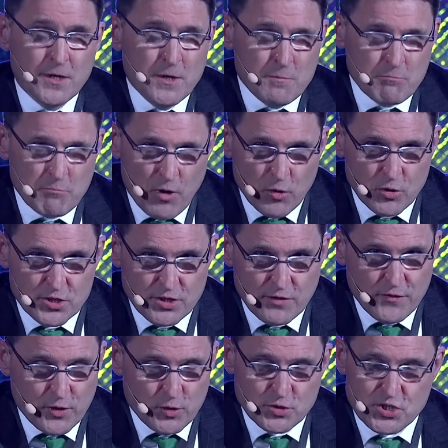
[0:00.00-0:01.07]
Most
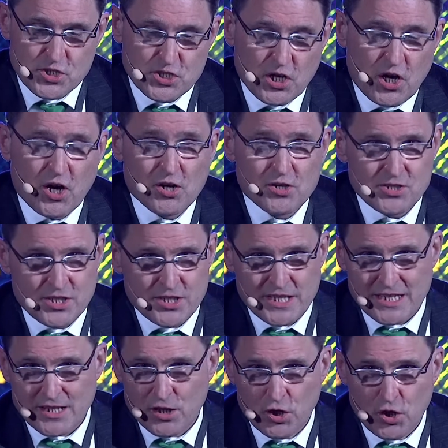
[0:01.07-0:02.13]
of those stars in
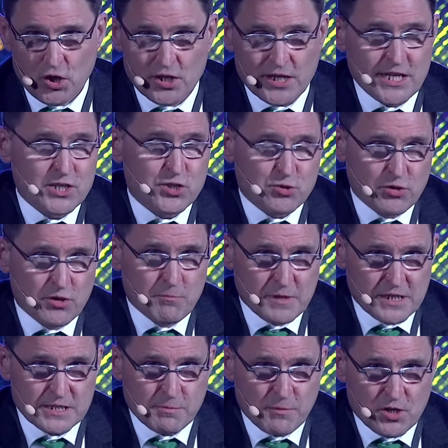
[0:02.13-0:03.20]
the long history of
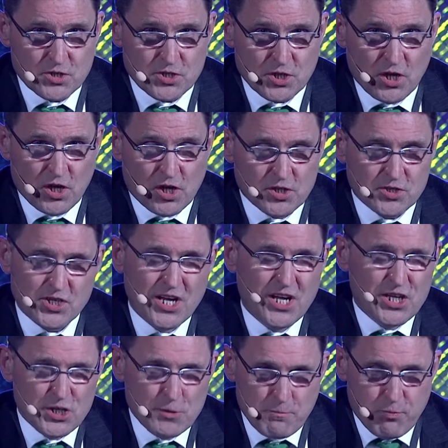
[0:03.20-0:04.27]
mixed martial arts,
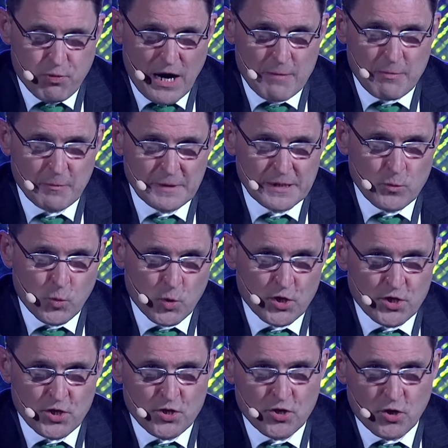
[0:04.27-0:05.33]
you probably
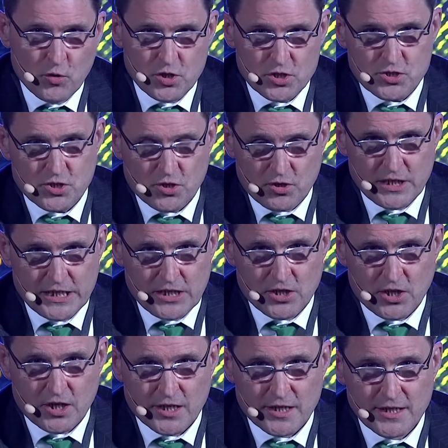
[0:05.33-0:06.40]
wouldn't notice early
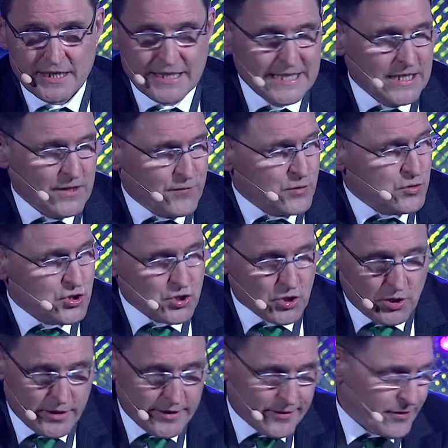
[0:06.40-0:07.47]
on. If you
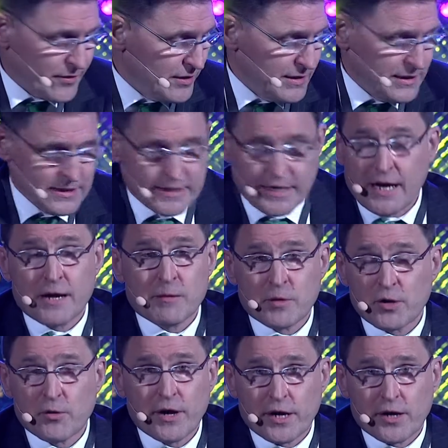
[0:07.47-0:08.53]
saw an early Conor
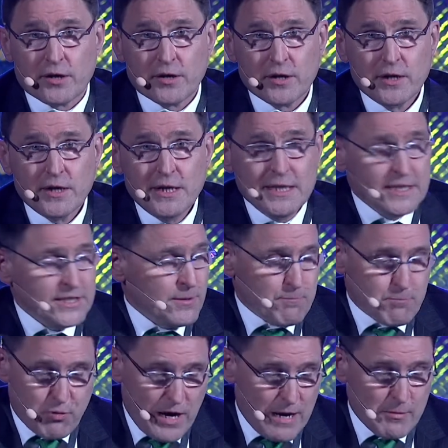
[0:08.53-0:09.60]
McGregor, you
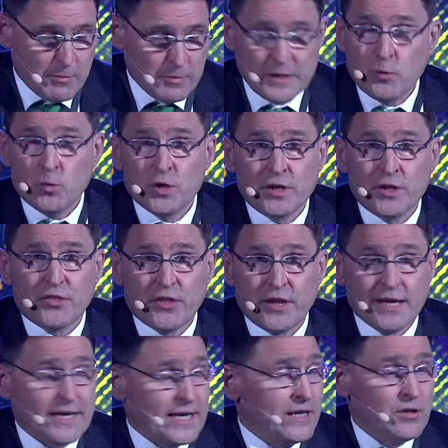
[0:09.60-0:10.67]
probably wouldn't
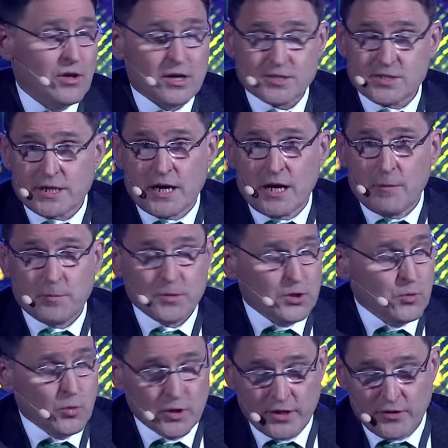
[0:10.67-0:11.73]
think, he lost a couple,
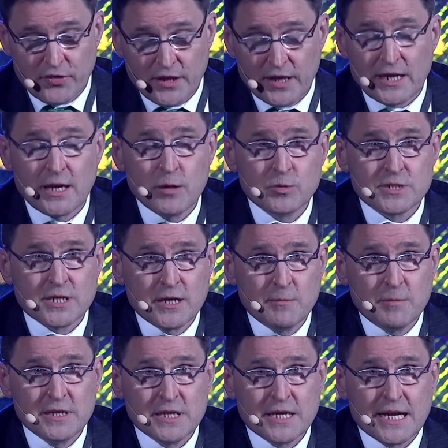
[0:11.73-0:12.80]
you wouldn't think he was going to
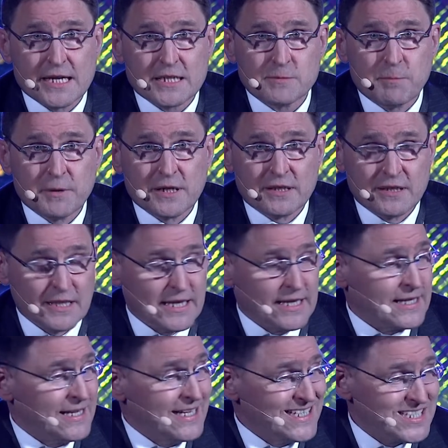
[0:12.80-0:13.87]
be the next big
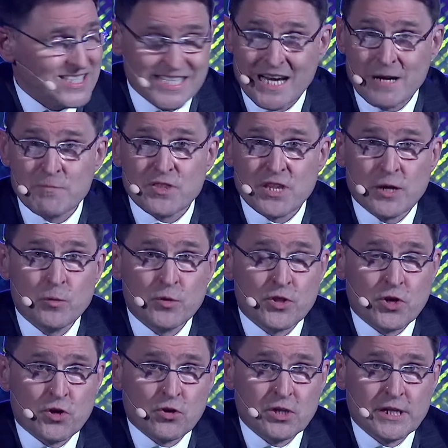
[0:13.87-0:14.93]
thing. Same thing with
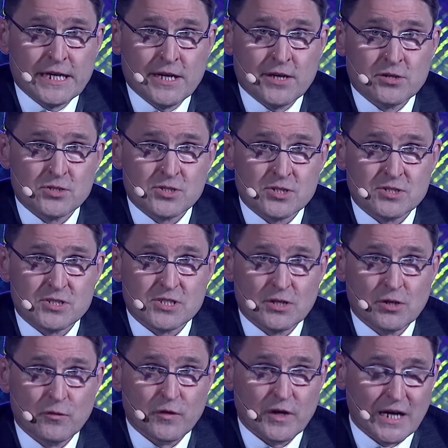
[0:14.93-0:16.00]
an early Anderson
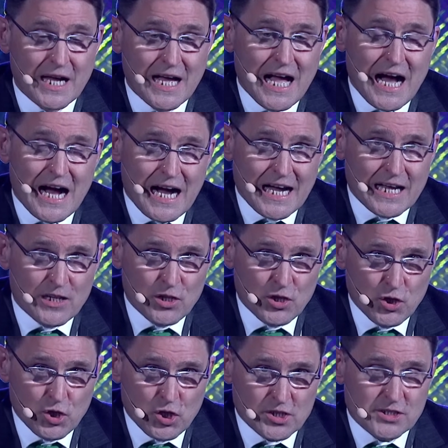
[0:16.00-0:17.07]
Silva. I
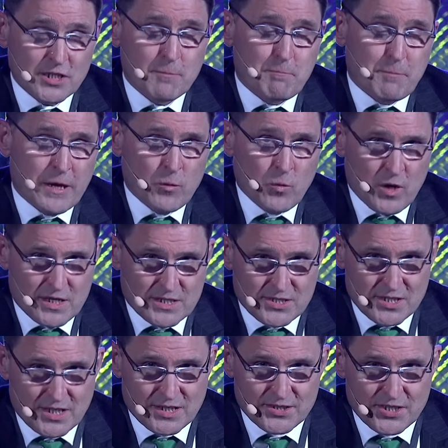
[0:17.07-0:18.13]
looked at Benoit
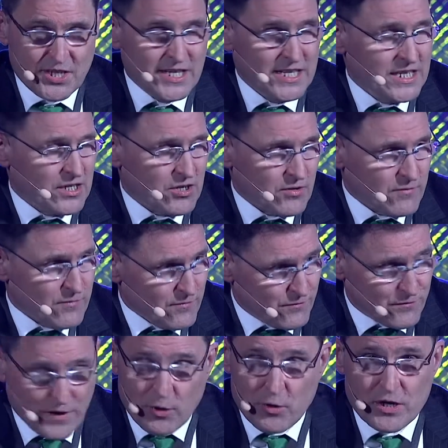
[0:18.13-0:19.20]
Saint-Denis
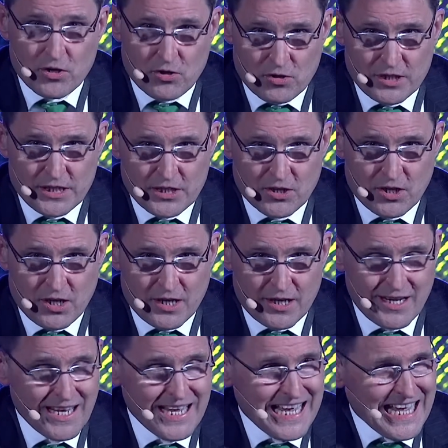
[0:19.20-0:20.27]
very early
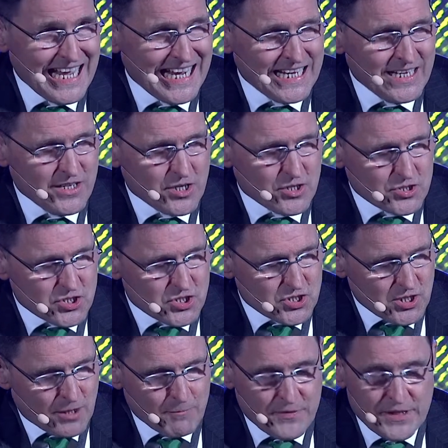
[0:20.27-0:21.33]
on, and there's
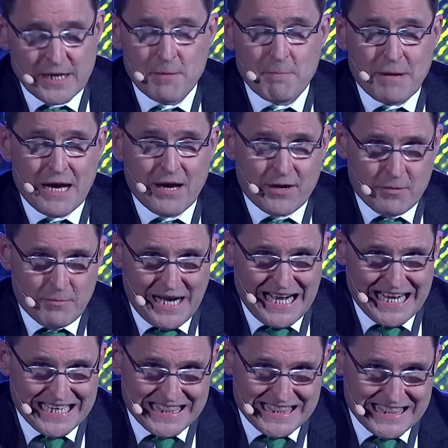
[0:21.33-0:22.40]
something about him.
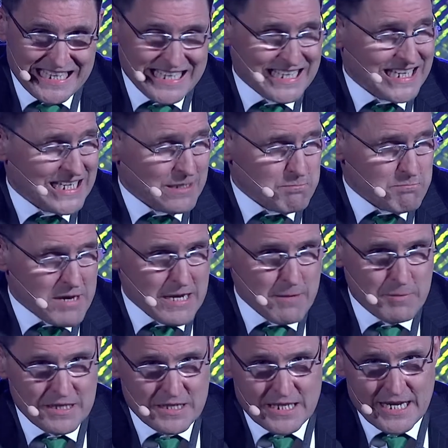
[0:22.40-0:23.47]
I think he may
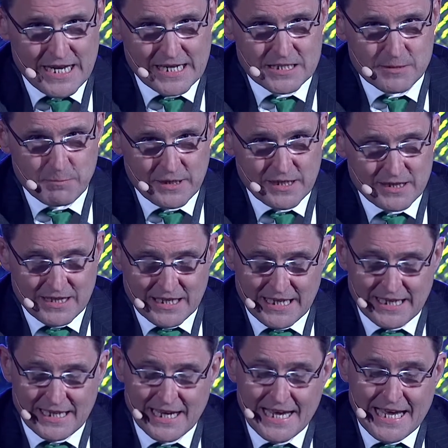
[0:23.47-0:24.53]
be the next big
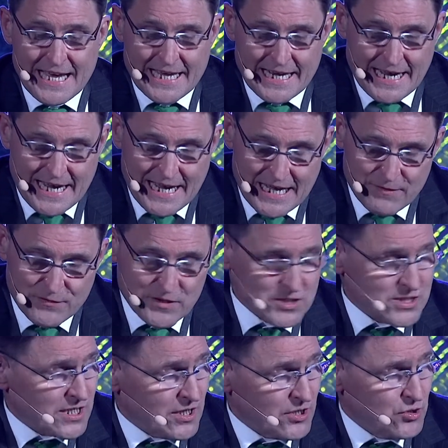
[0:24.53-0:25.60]
thing, and I have to
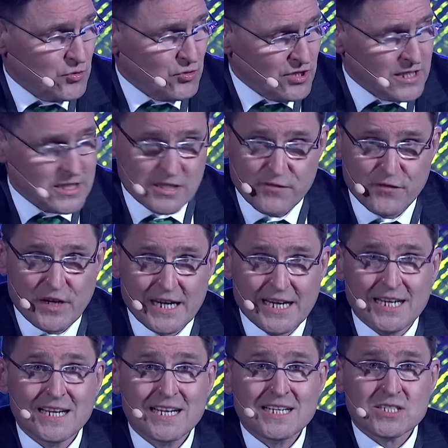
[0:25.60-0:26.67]
tell you, this
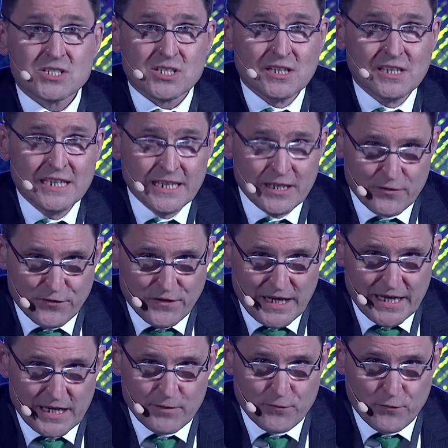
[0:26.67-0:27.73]
fight
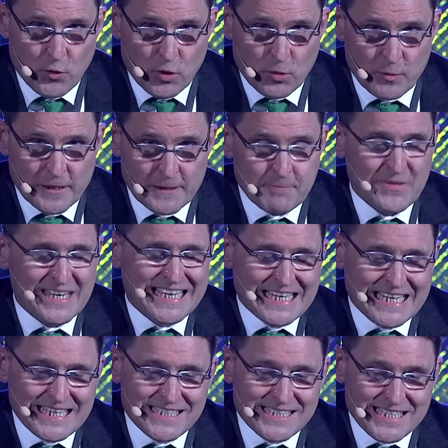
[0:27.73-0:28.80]
solidified it for me.
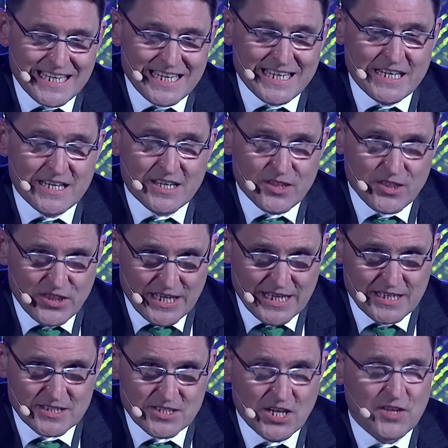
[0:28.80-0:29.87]
He did
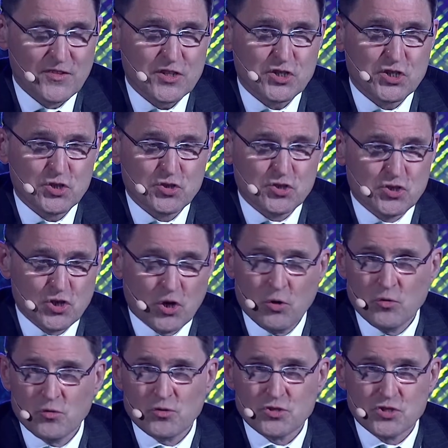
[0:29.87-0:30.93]
things that you
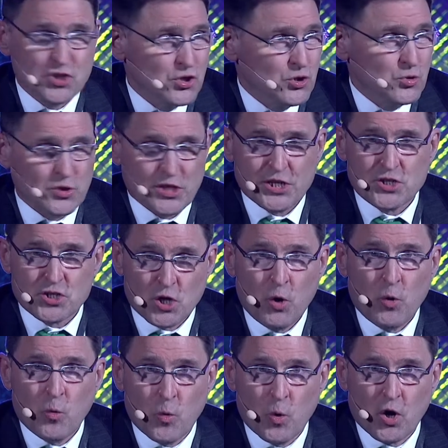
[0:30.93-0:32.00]
don't do, that
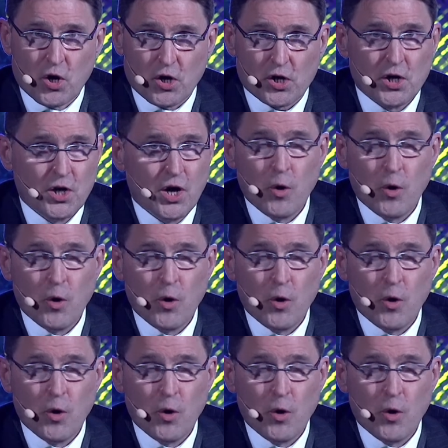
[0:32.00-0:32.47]
don't work.